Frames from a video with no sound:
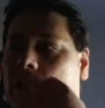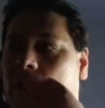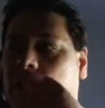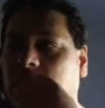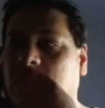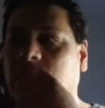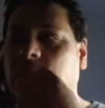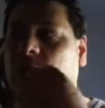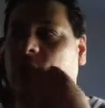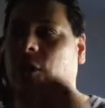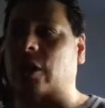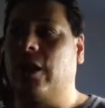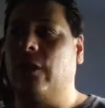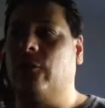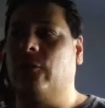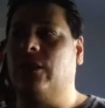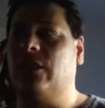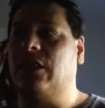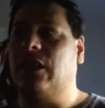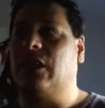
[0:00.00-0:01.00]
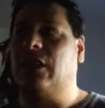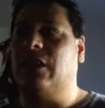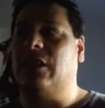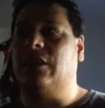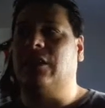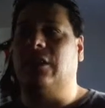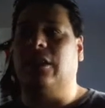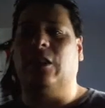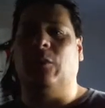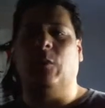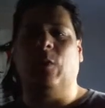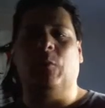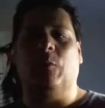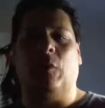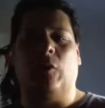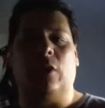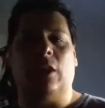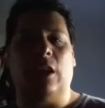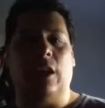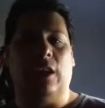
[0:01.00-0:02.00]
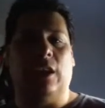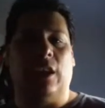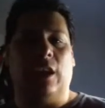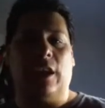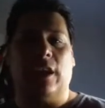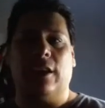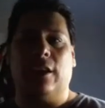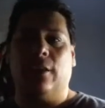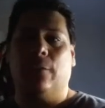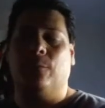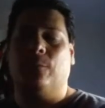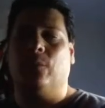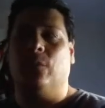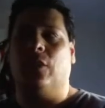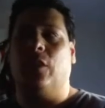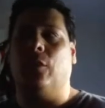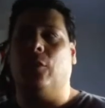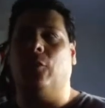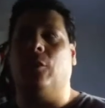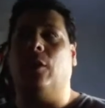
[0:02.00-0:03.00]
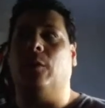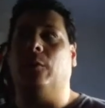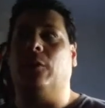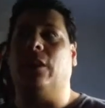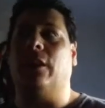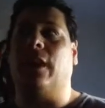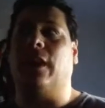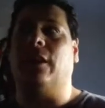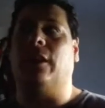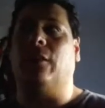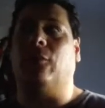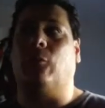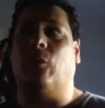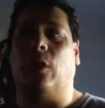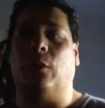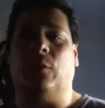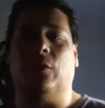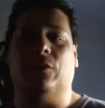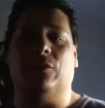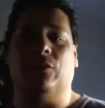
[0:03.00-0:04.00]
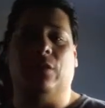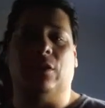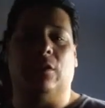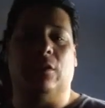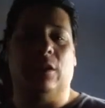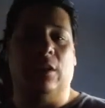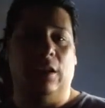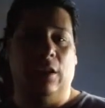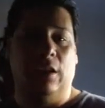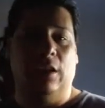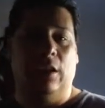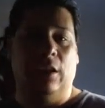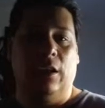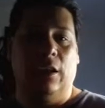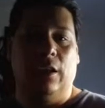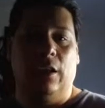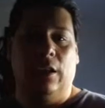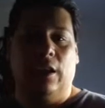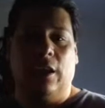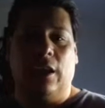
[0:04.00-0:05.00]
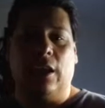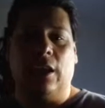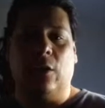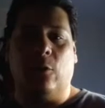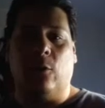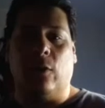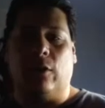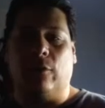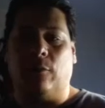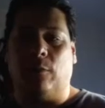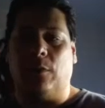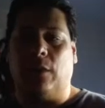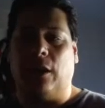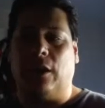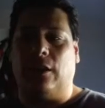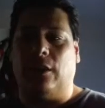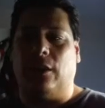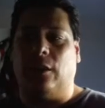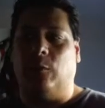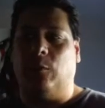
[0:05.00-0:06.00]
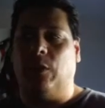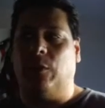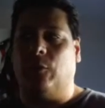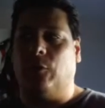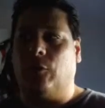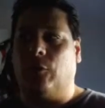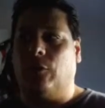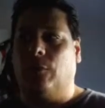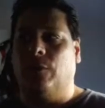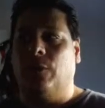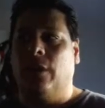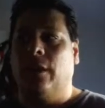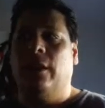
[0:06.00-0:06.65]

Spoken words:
And so they're kind of resetting things a little bit more kid-like. Although I'm glad that Rebels is getting away from that a little bit more.